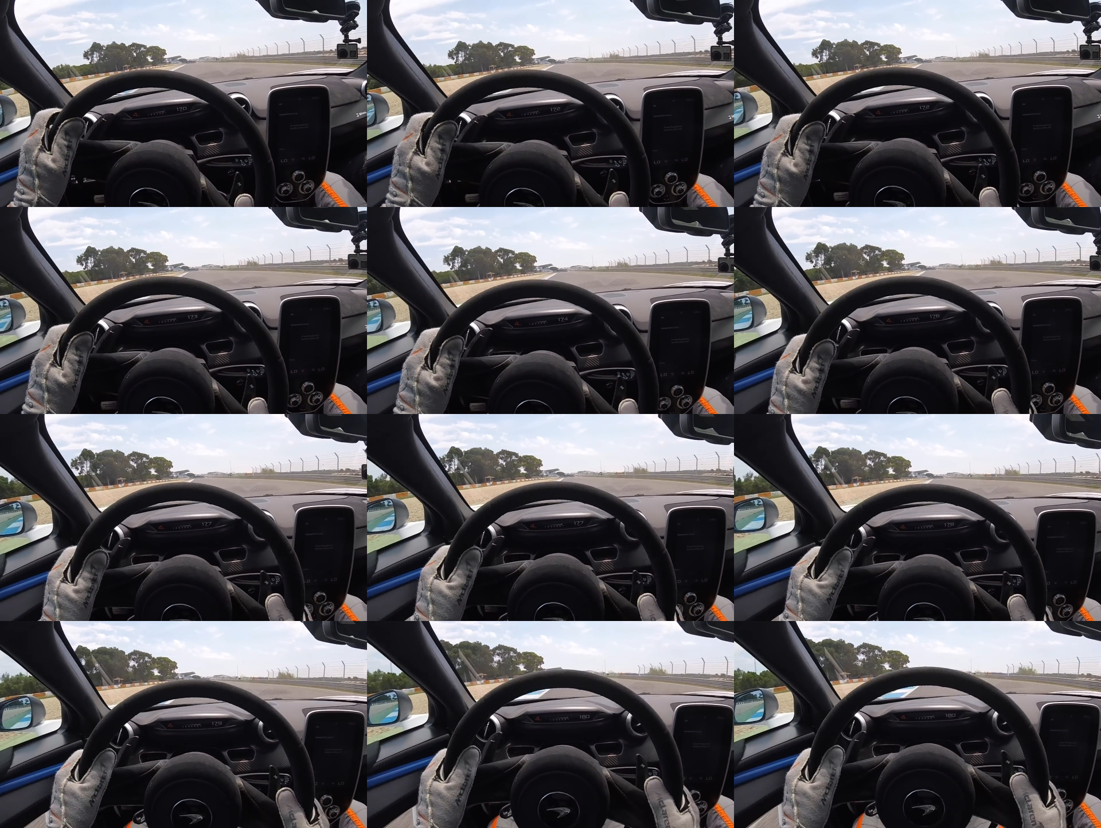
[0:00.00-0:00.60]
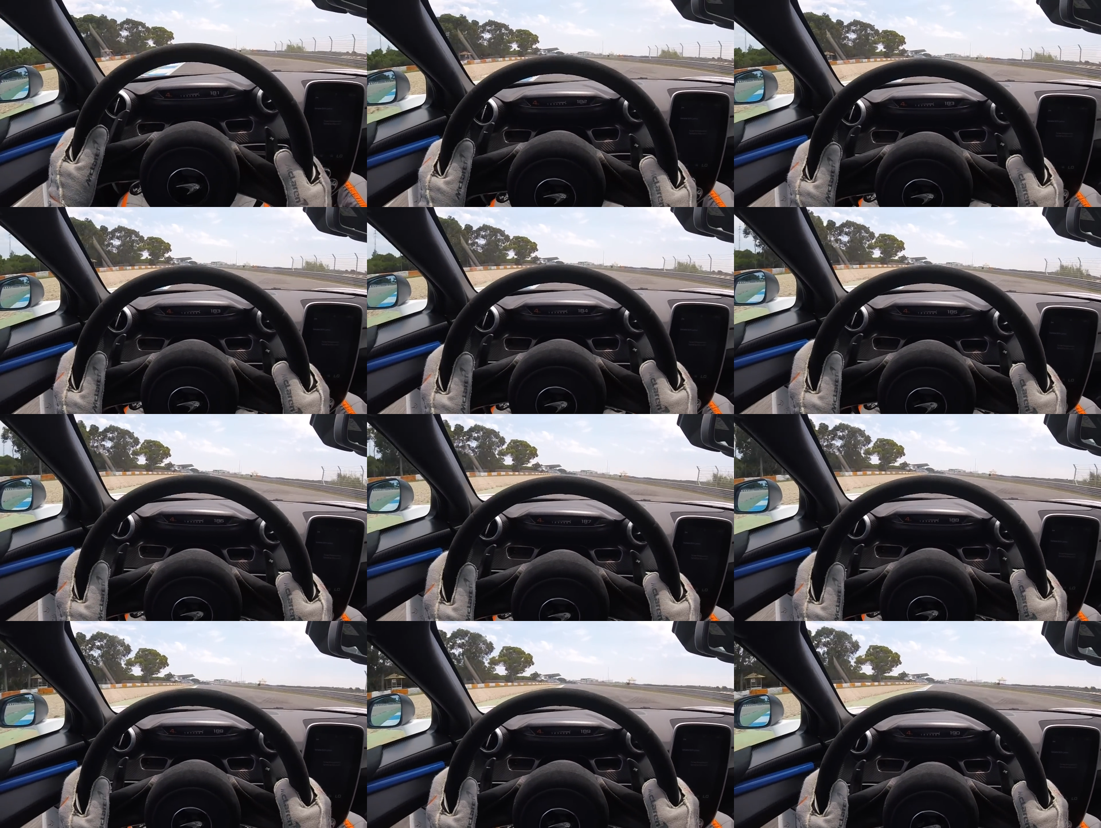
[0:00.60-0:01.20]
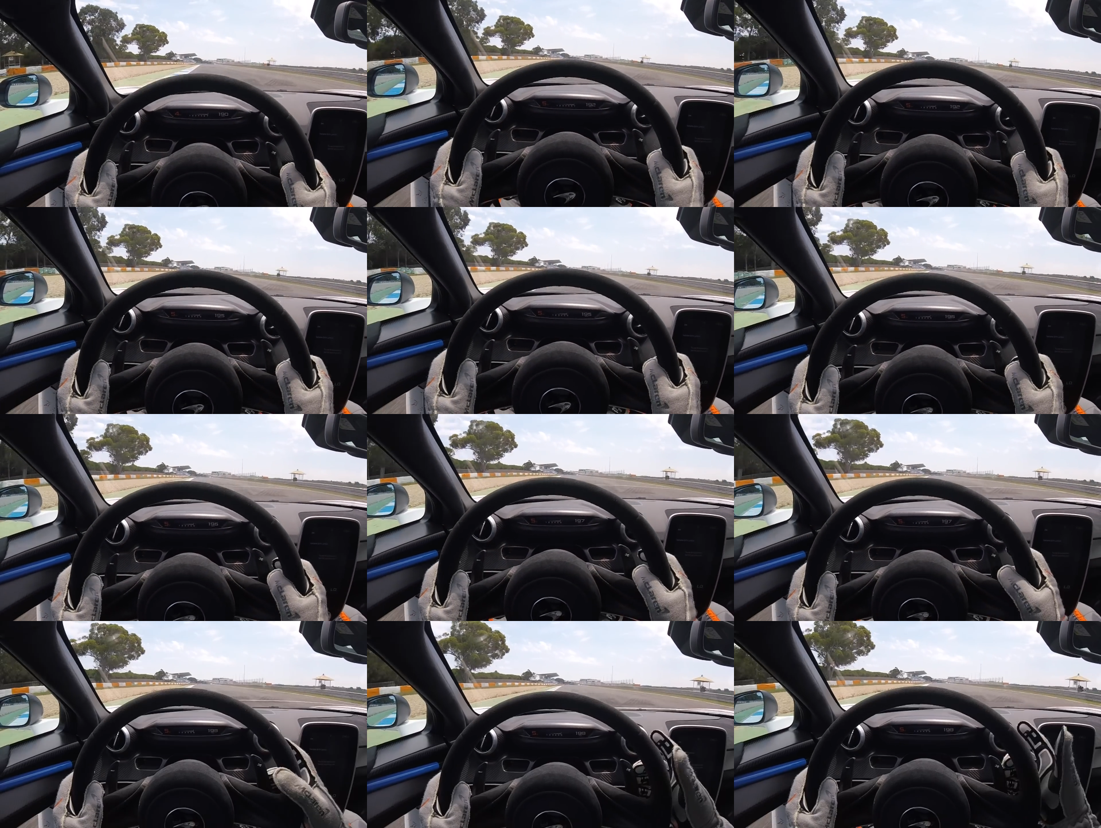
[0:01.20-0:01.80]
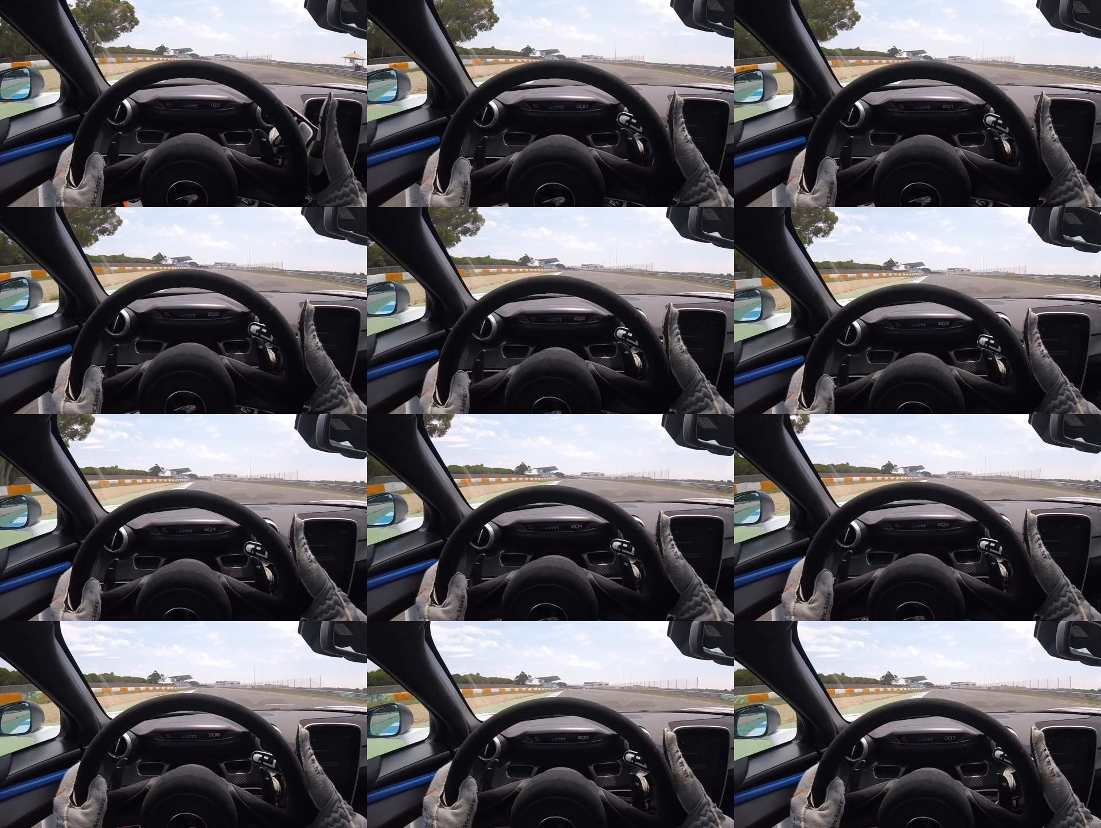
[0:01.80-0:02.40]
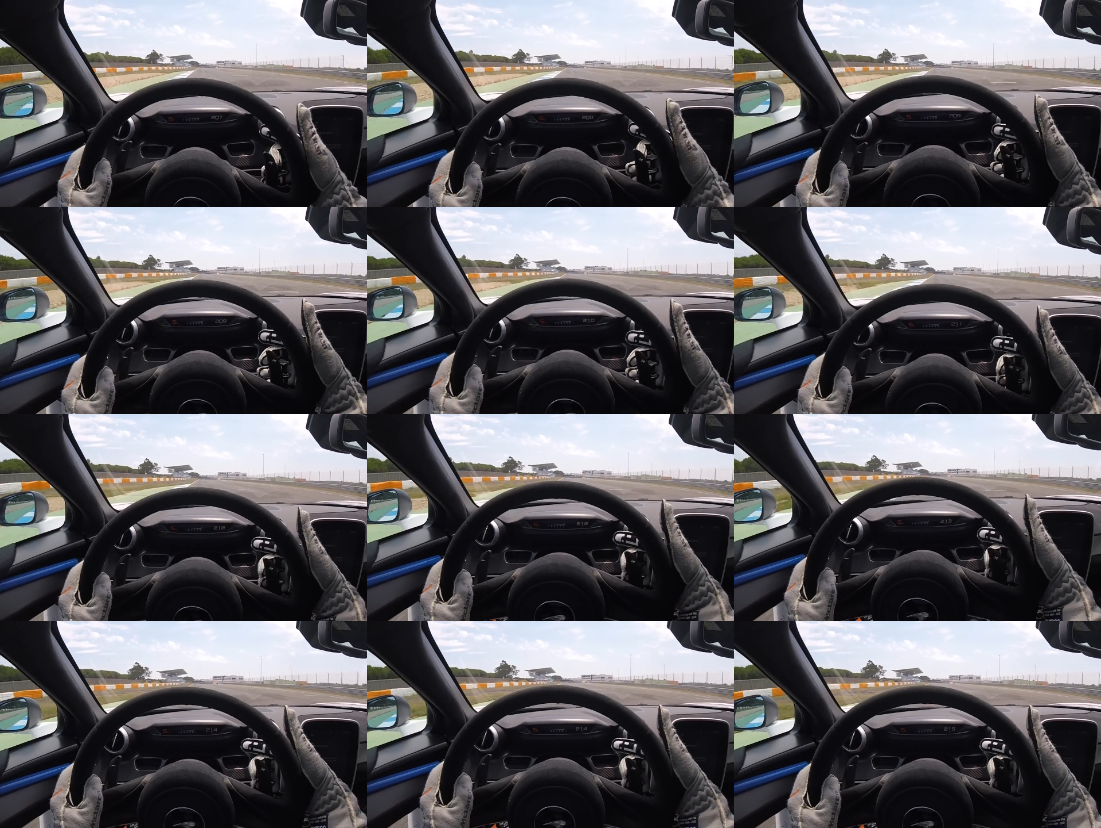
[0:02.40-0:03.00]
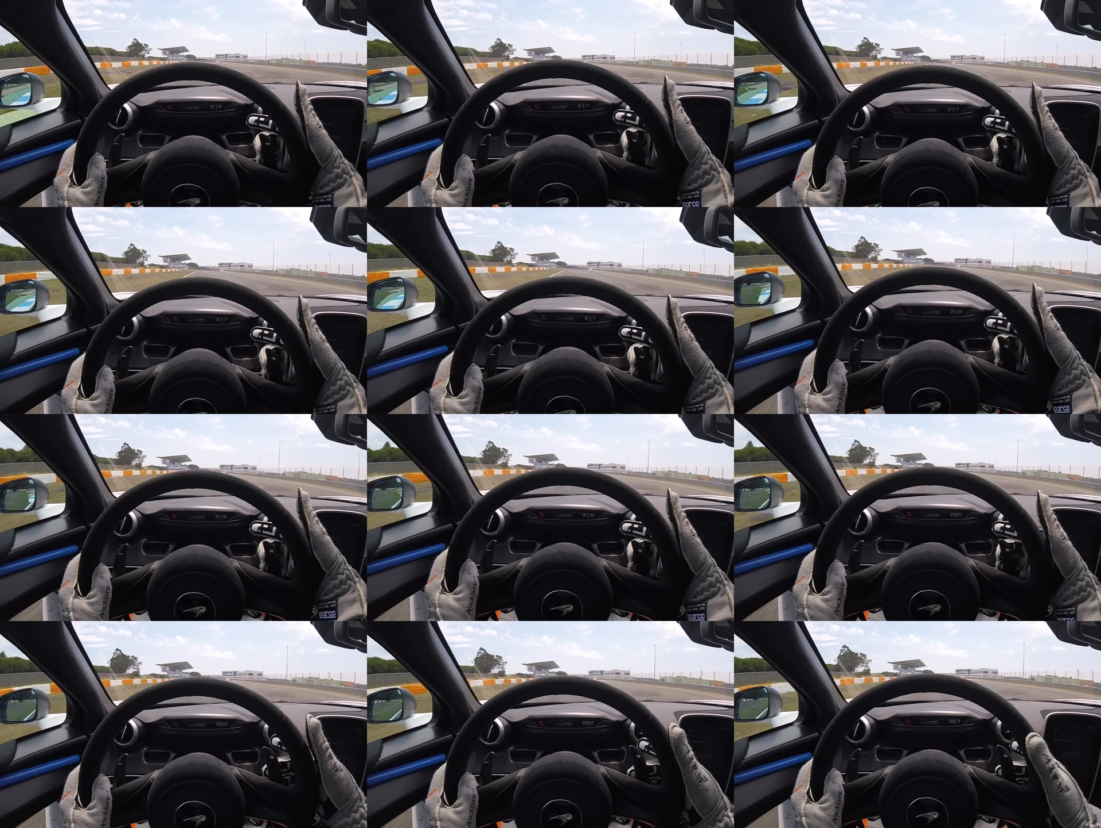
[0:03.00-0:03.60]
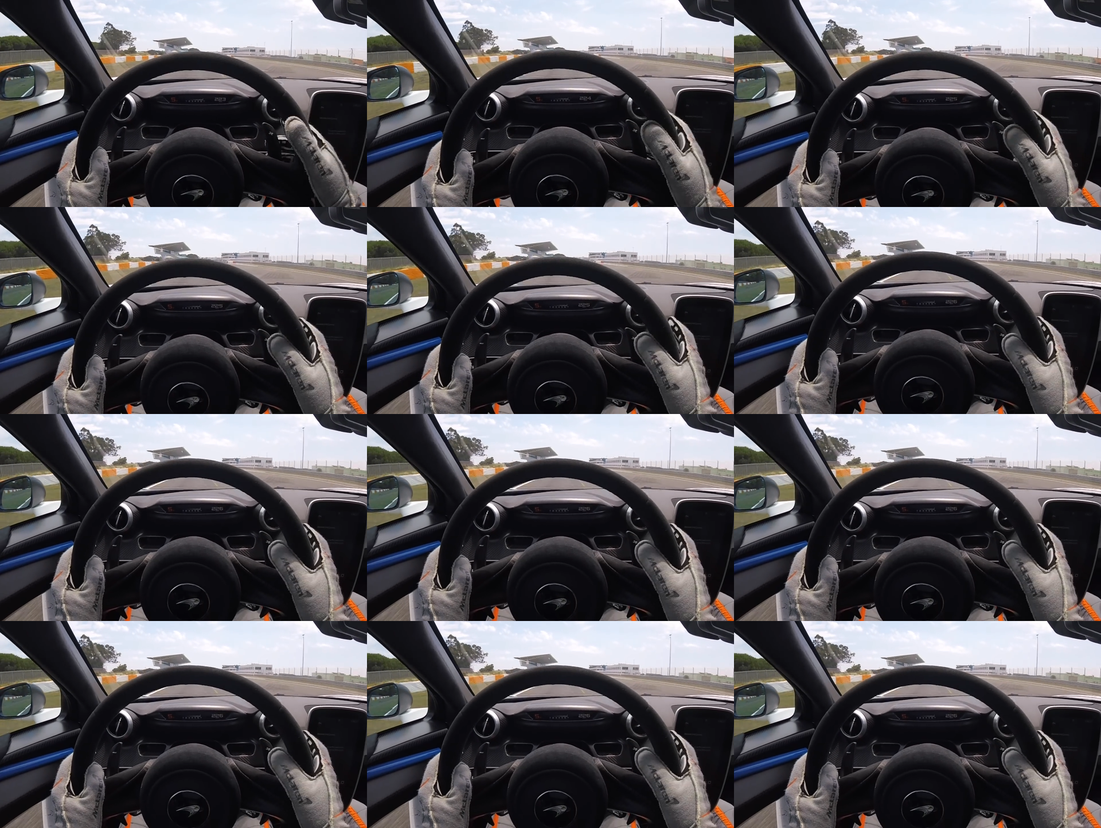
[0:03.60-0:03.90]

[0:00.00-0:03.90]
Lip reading: No face is visible, so there are no lips to read.